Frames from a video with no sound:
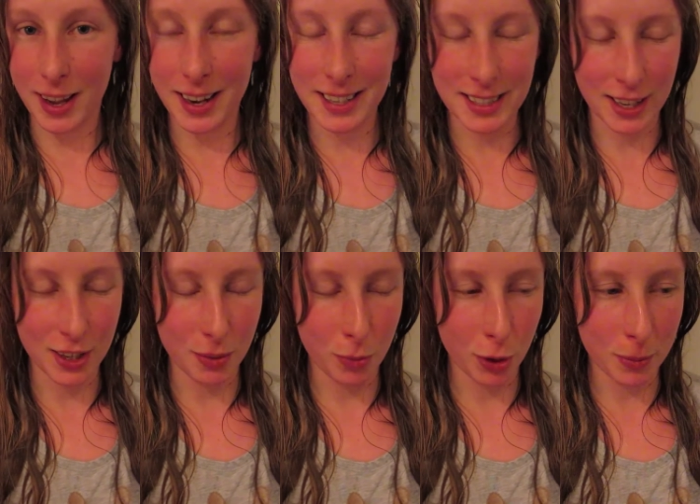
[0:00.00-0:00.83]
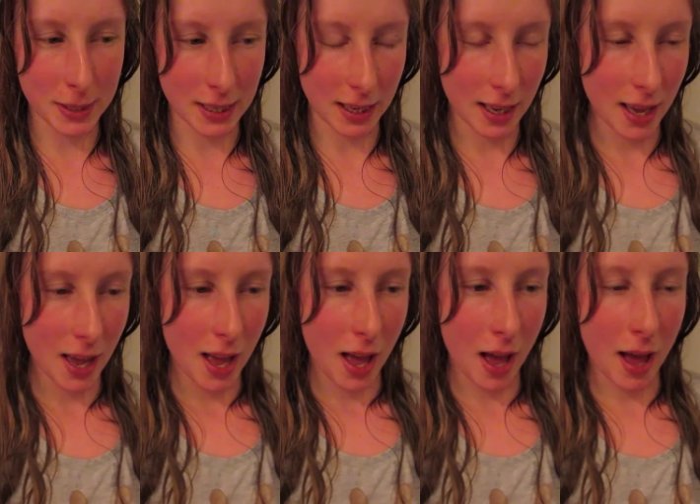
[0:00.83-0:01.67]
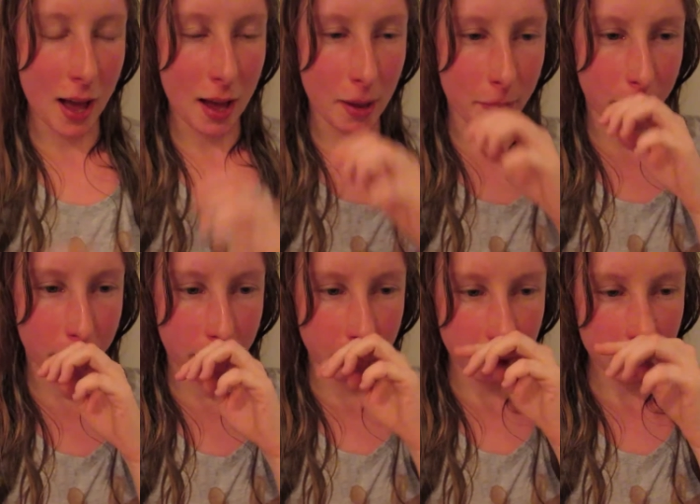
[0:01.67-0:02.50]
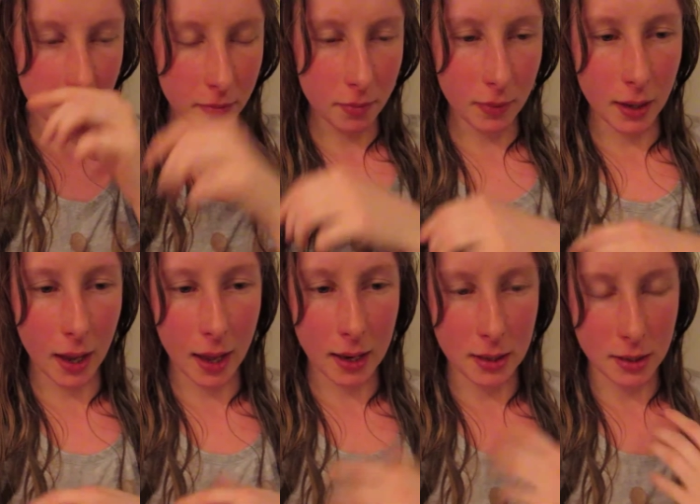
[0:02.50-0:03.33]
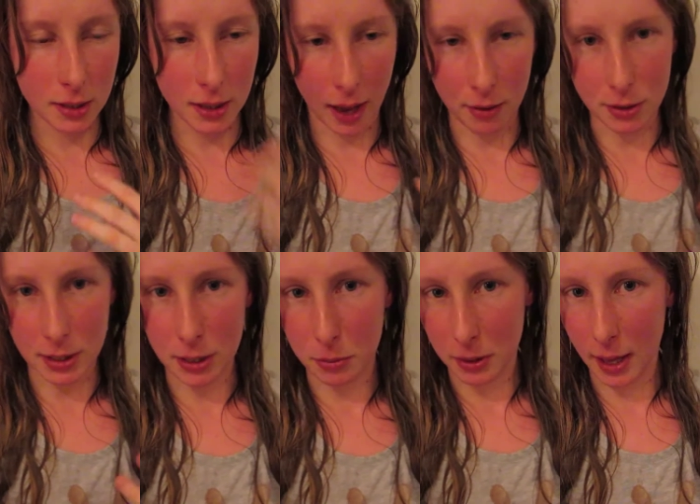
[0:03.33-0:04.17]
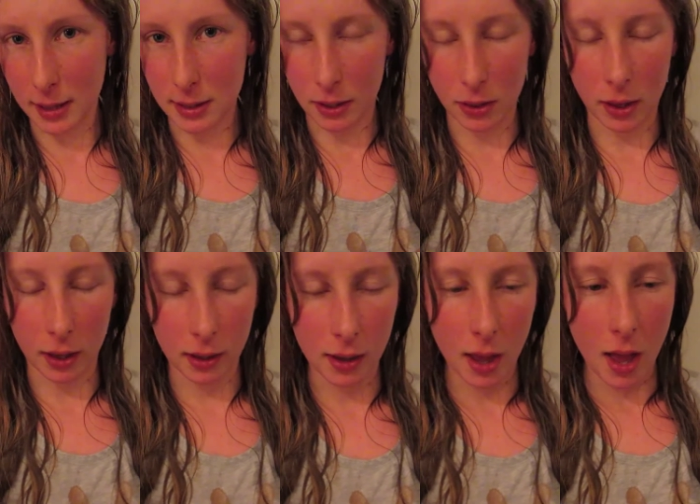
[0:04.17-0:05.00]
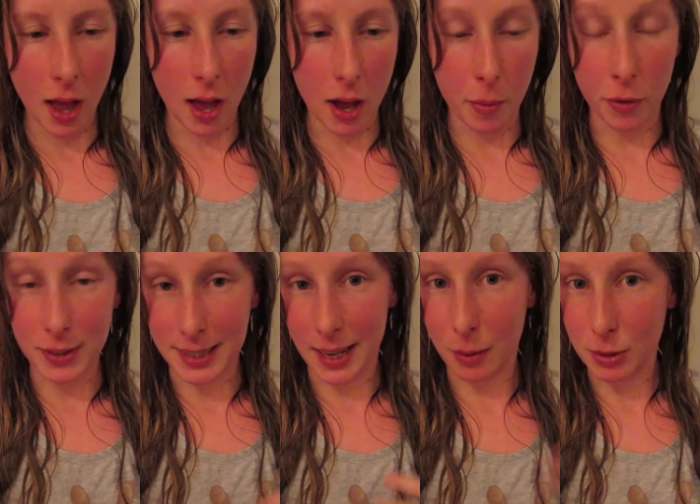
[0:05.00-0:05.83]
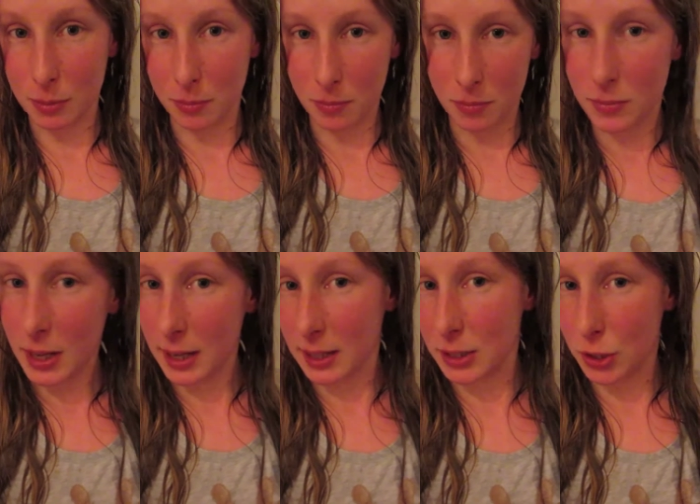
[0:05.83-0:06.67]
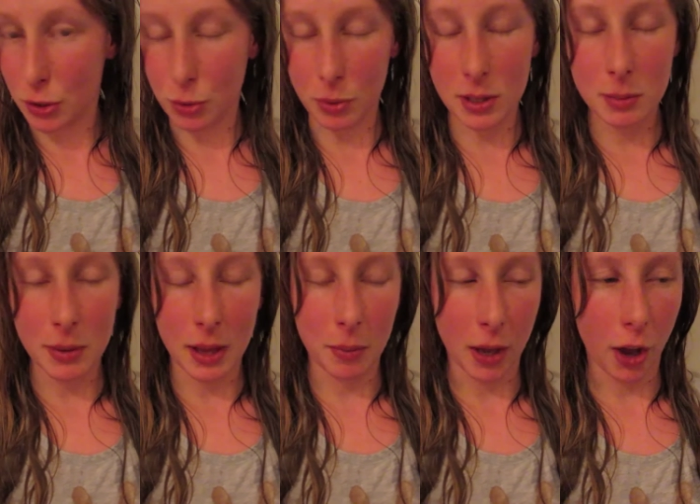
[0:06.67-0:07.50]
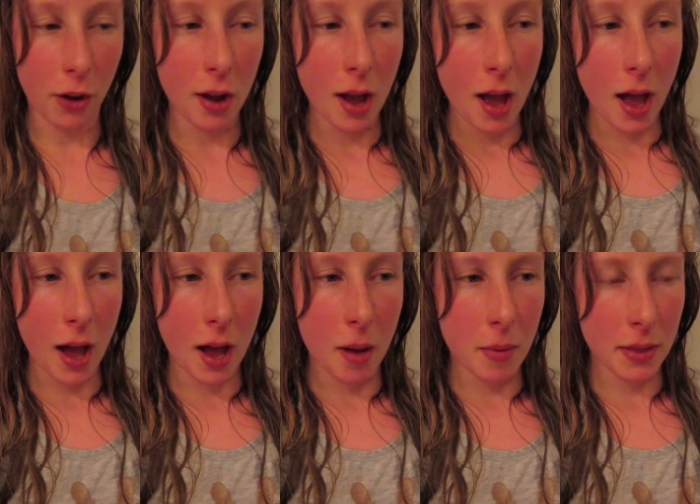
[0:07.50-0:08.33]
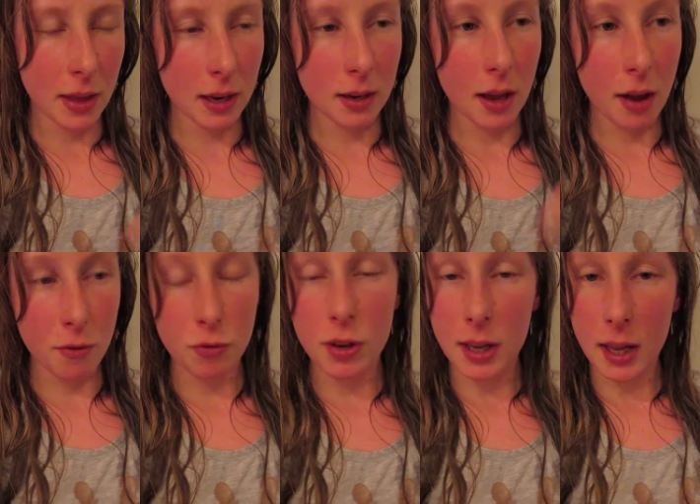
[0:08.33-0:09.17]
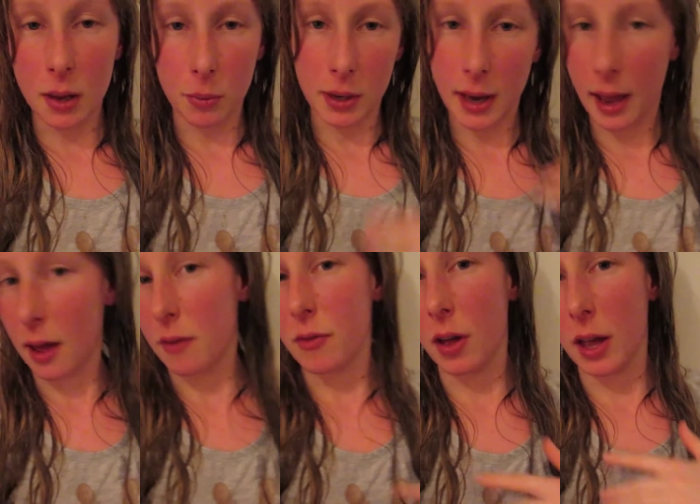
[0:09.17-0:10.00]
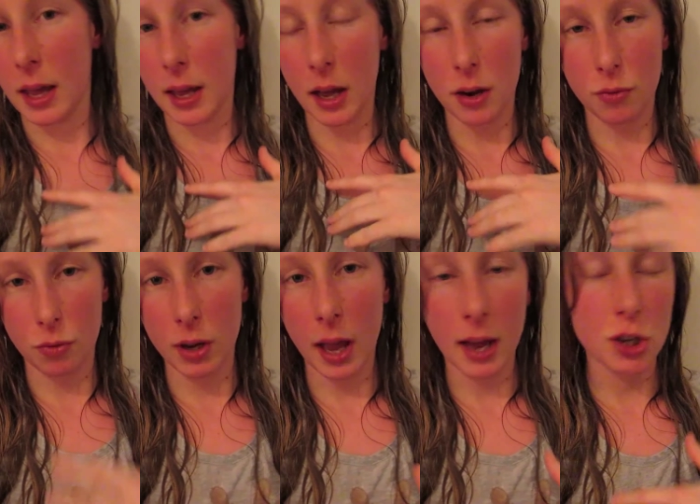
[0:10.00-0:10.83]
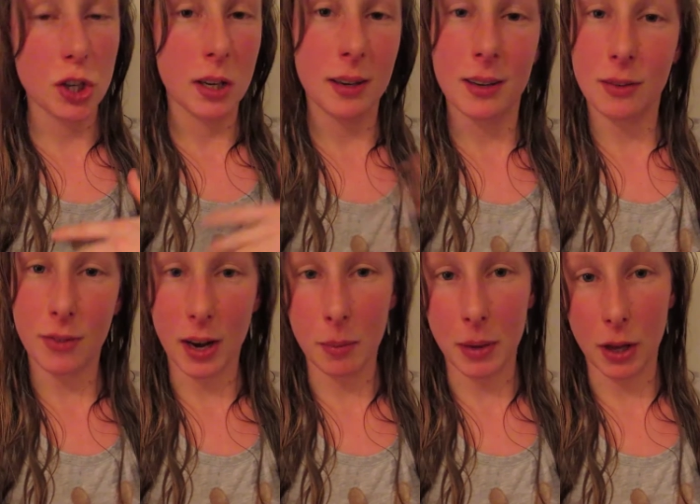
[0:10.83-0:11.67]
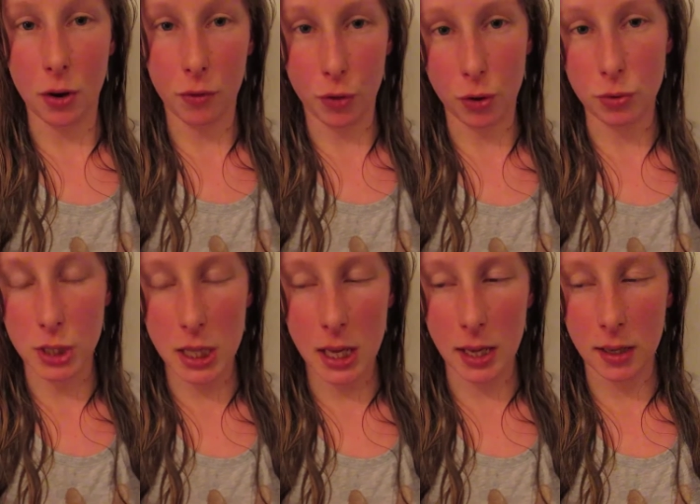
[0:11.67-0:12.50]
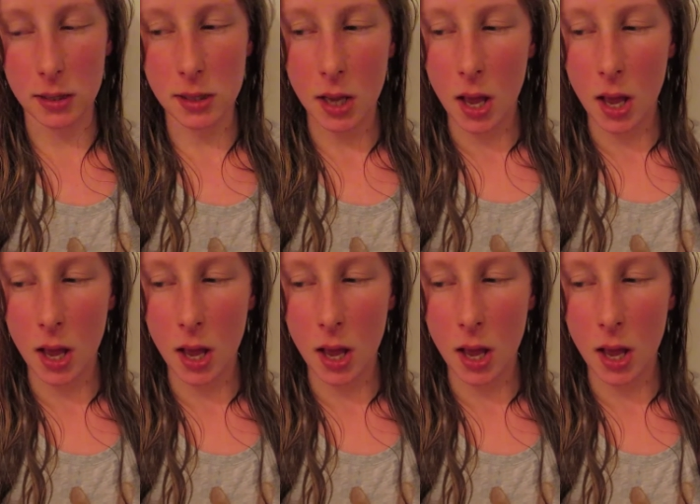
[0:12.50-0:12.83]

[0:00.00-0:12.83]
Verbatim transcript: early start of puberty um, and how to deal with that sort of thing. Um, obviously, I wasn't taken into those ones, but there we go. Um, and then every year we'd have a kind of rehashing and a developing of those things,